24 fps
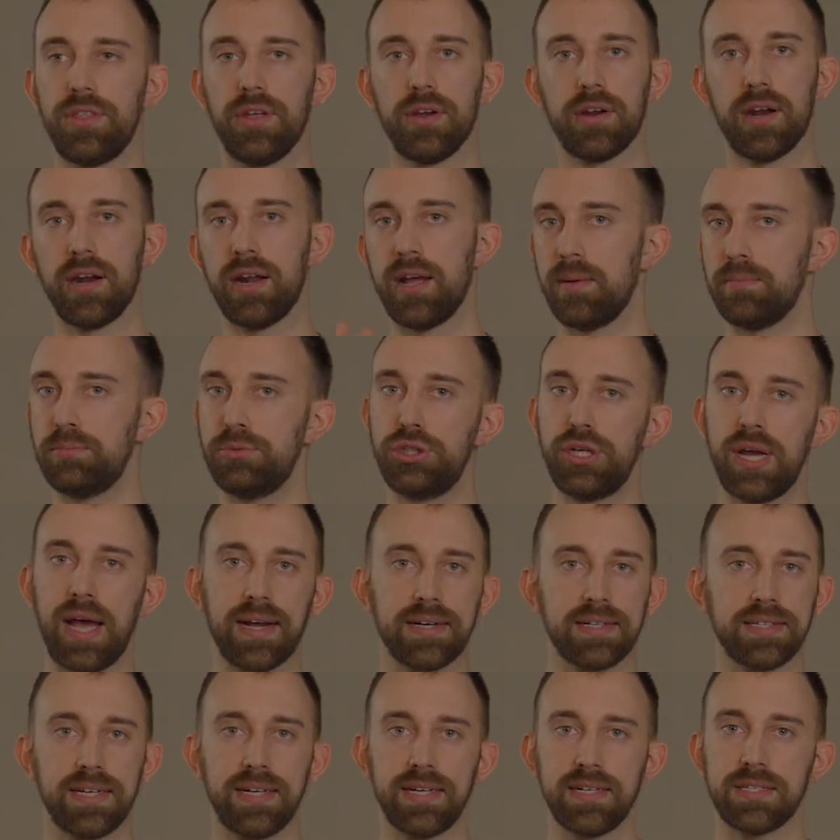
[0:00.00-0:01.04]
They're gonna
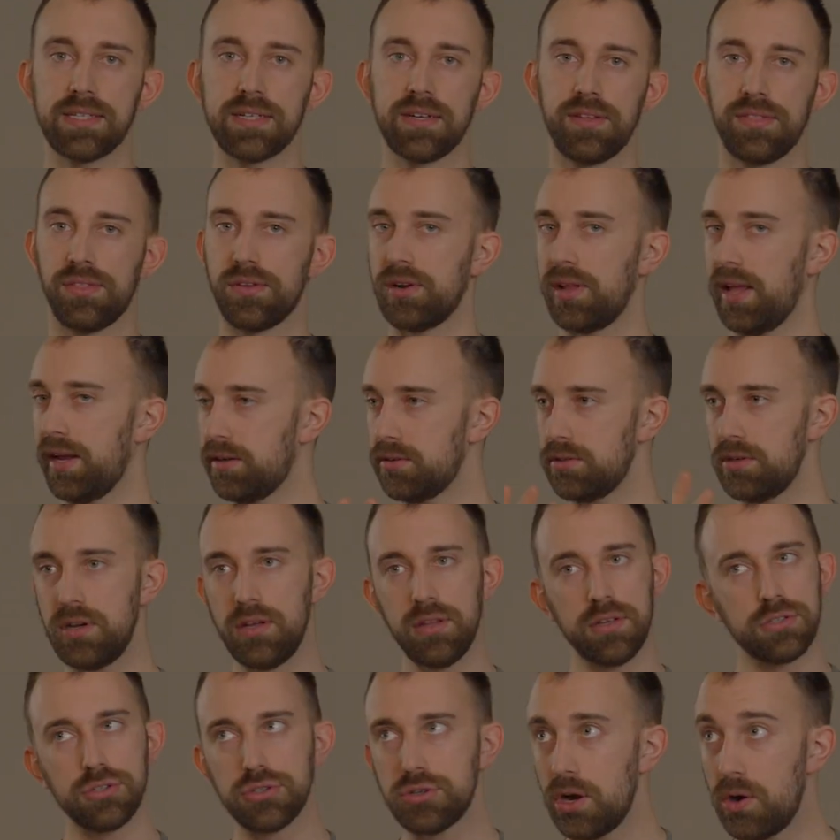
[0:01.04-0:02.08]
object it. They're like,
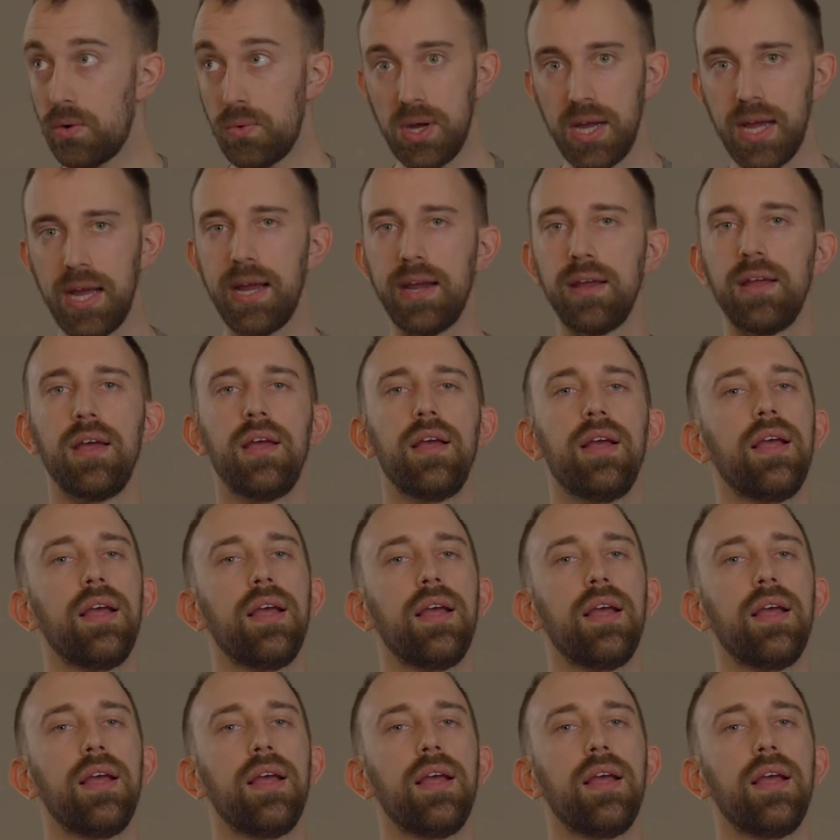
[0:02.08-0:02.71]
no, there's no way.